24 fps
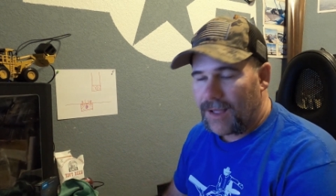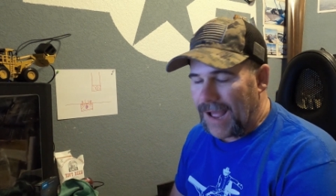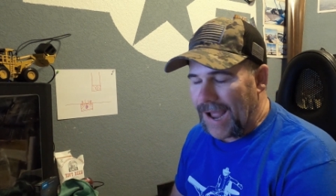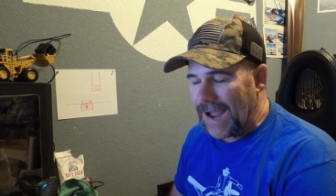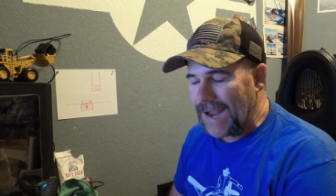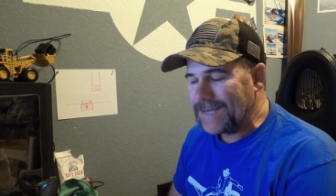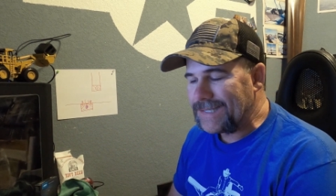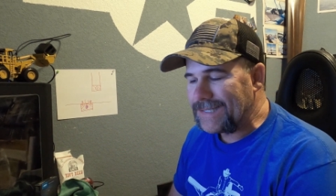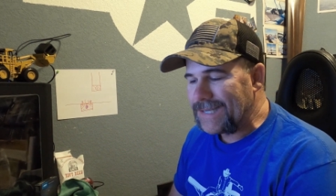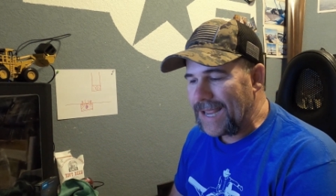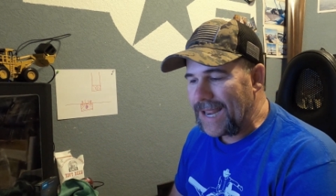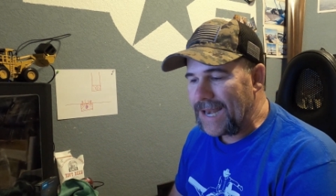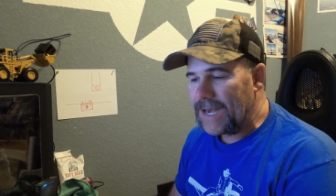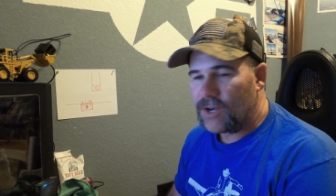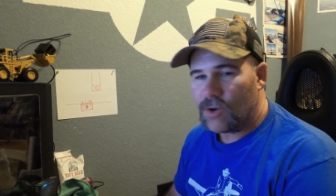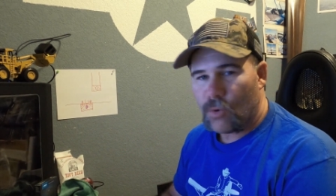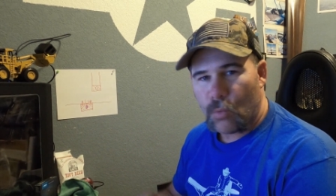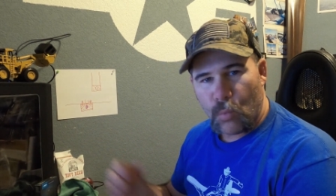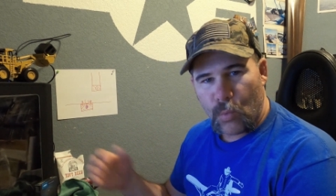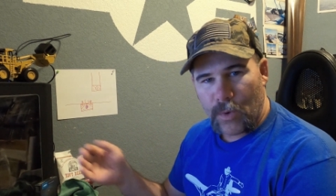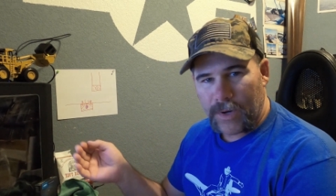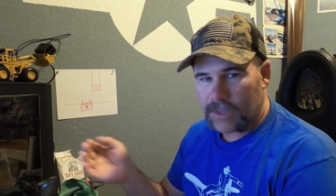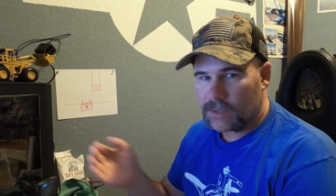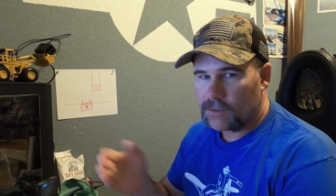I tend to
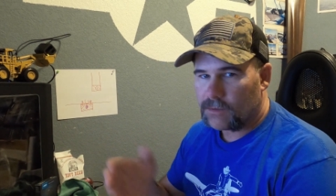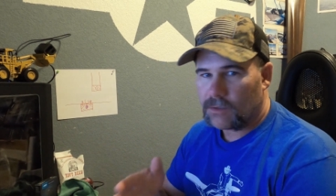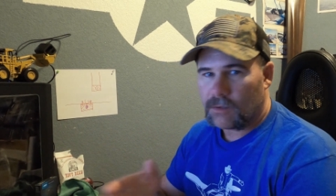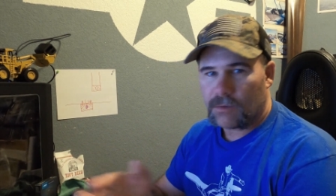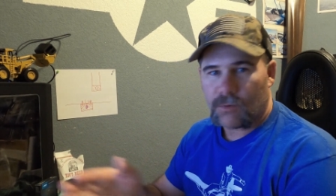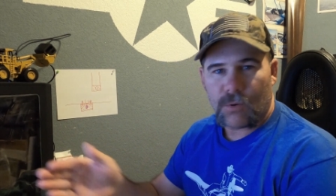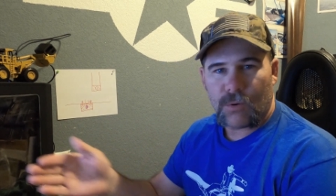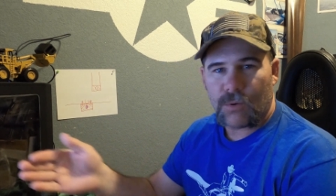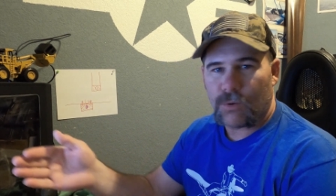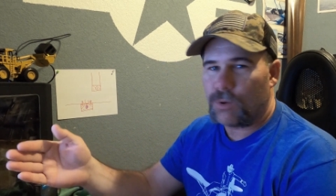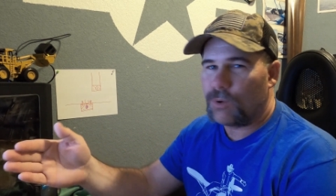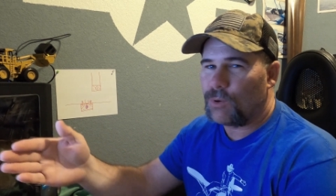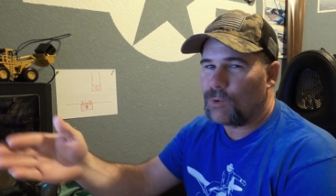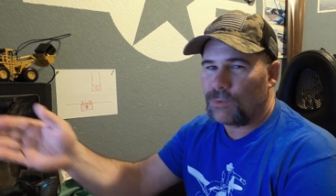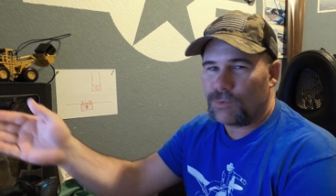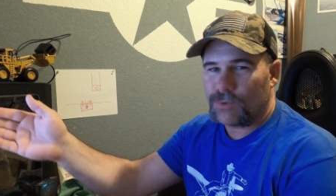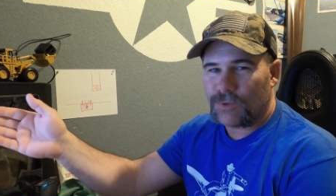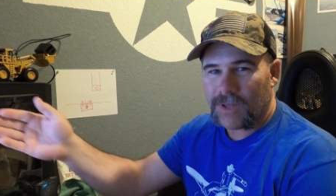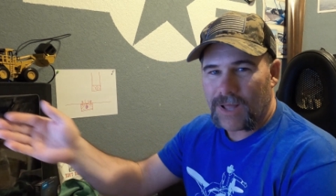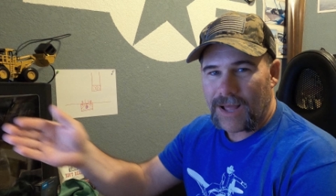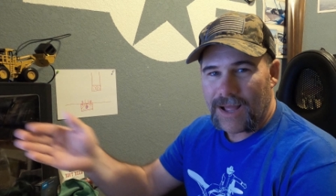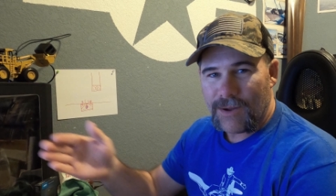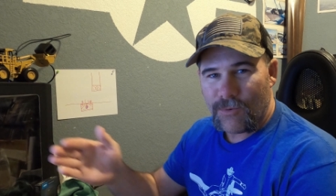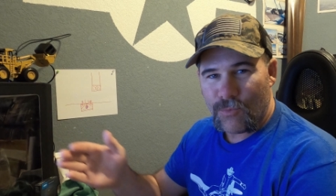wiggle a whole
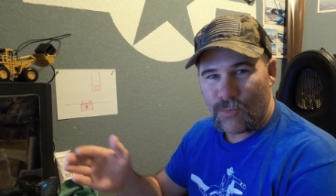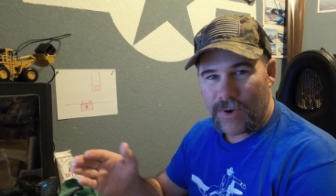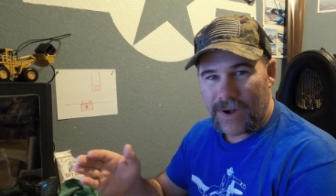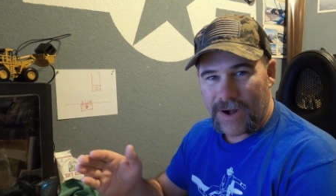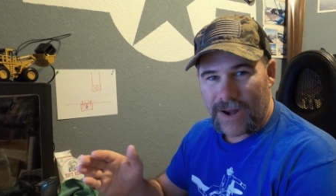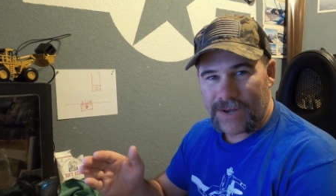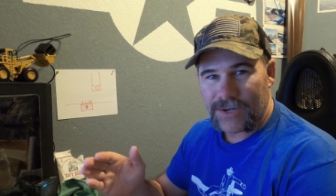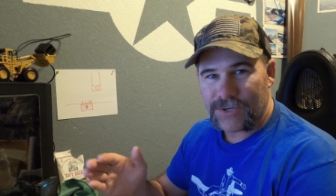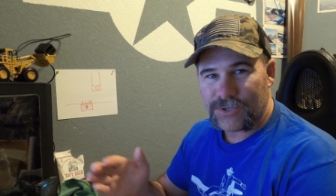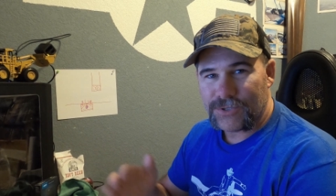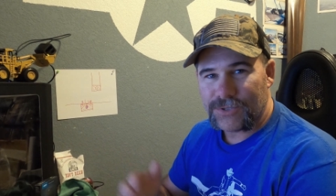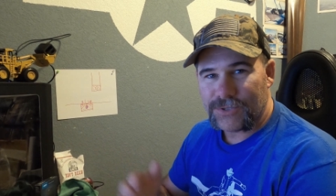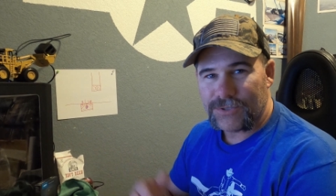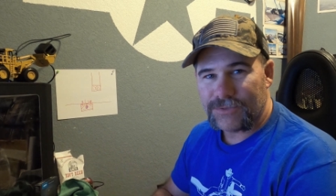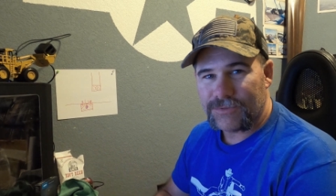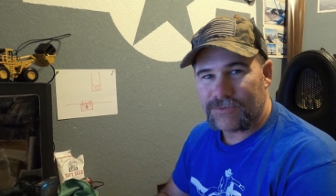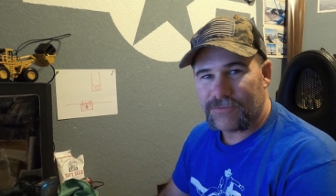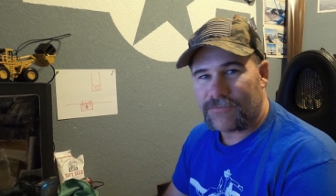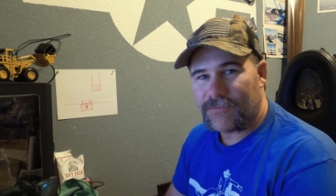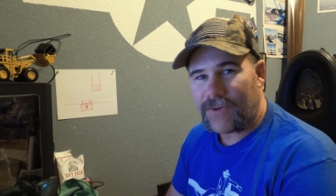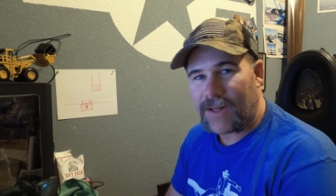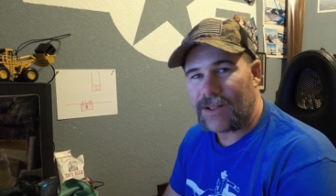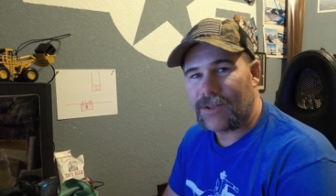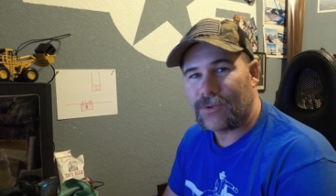lot when I
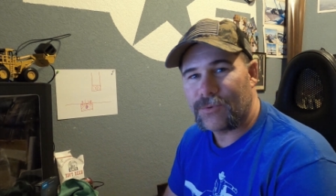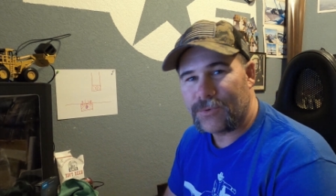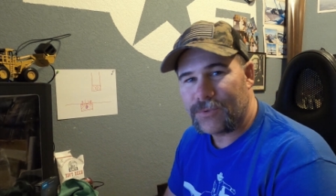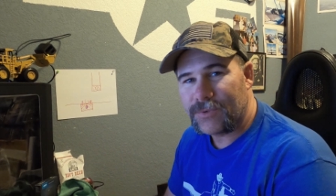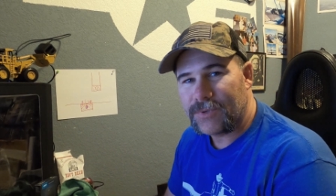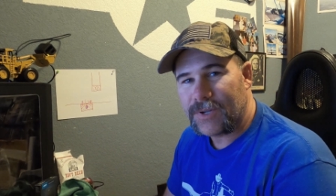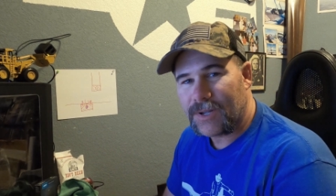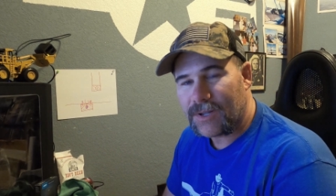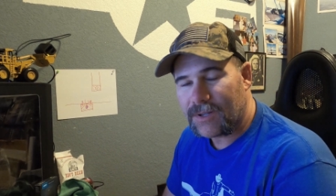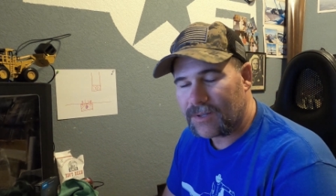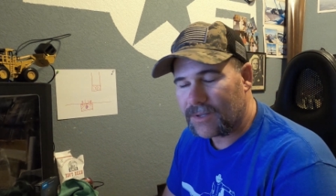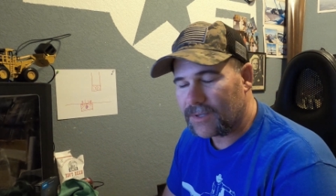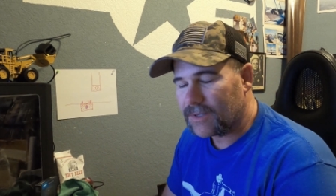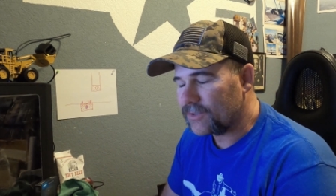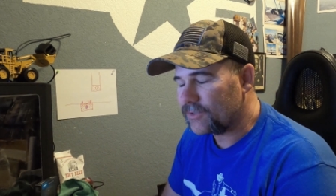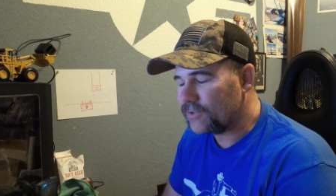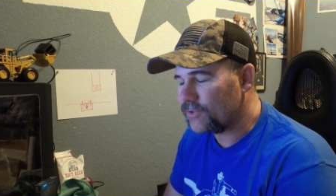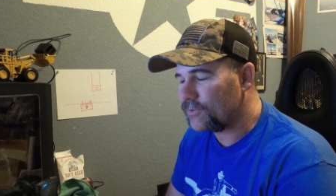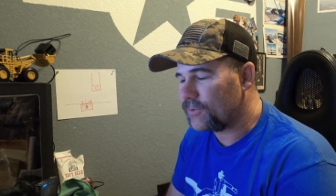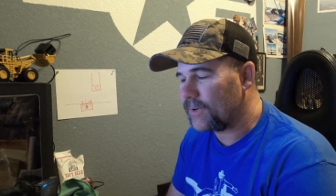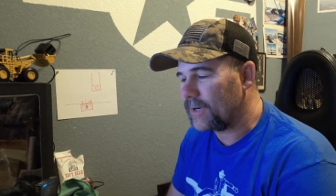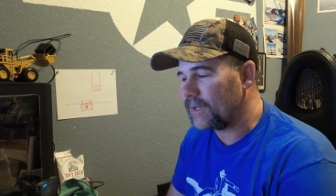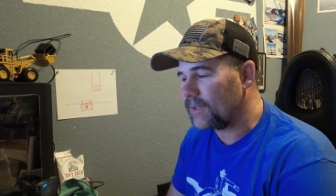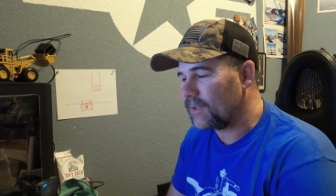follow a
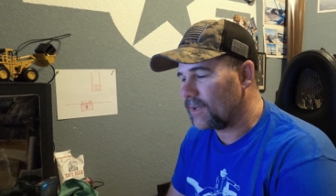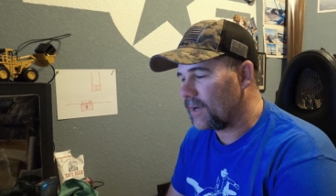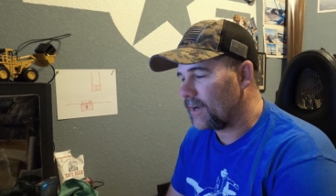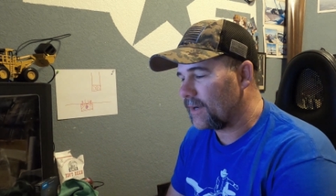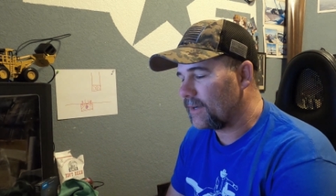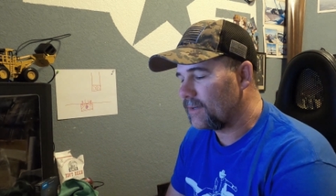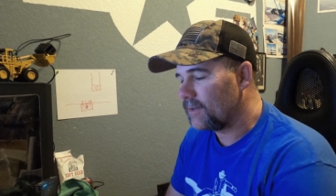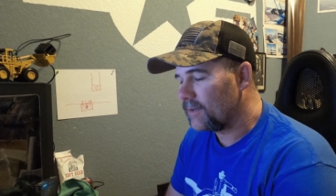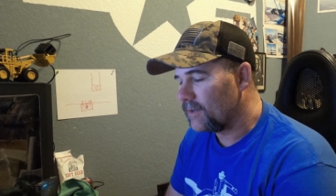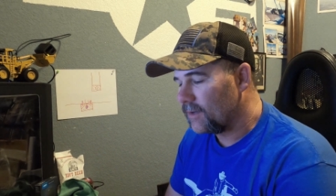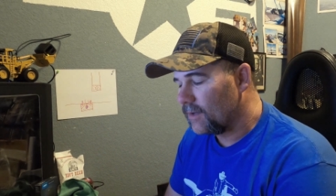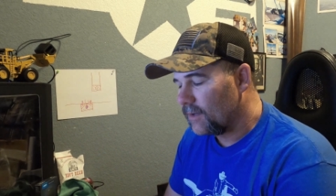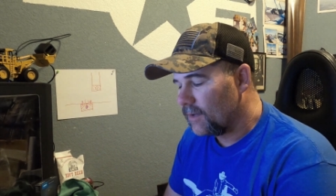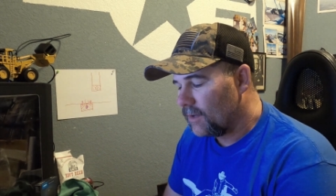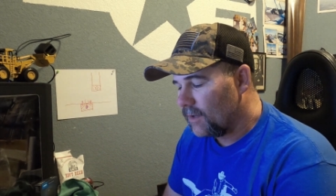straight line.